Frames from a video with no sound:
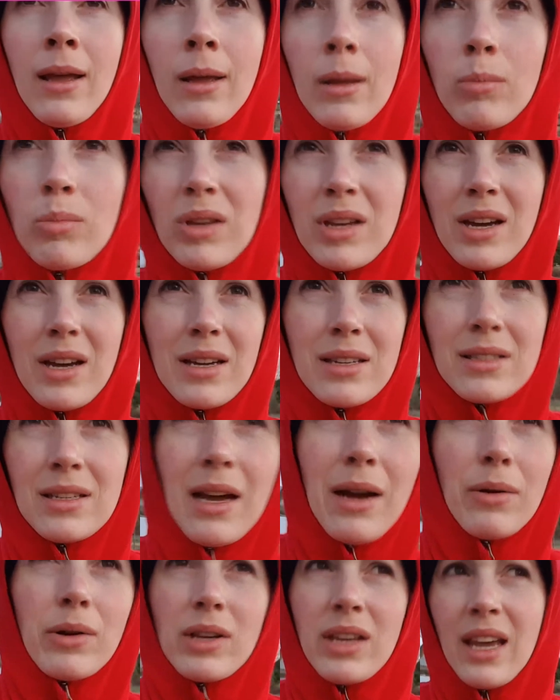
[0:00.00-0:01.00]
because
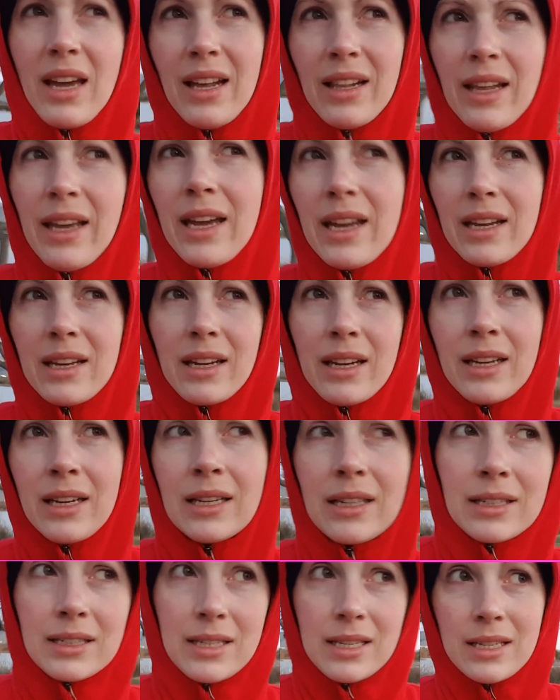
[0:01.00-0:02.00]
I would get like
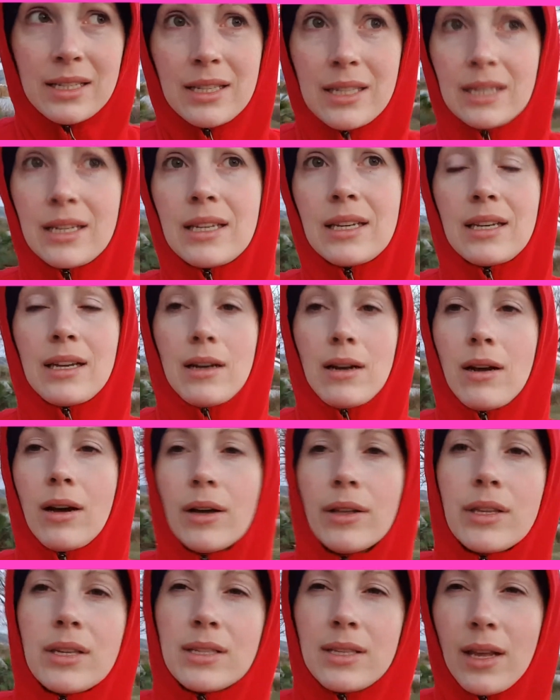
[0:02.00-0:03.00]
dizzy and
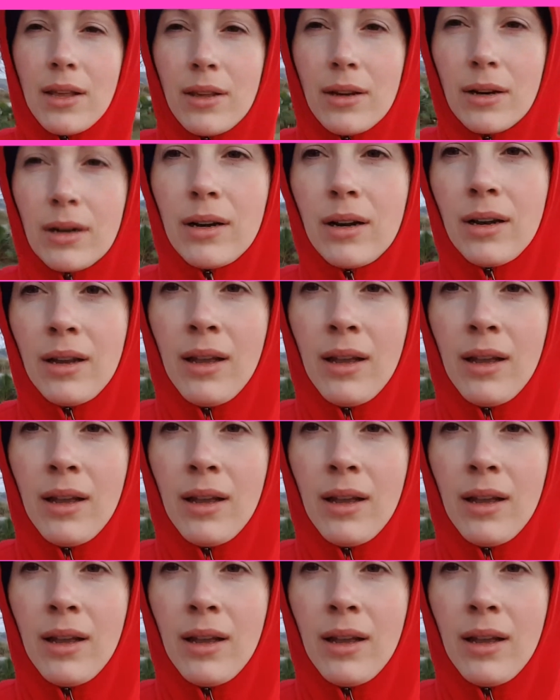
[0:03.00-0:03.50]
all these other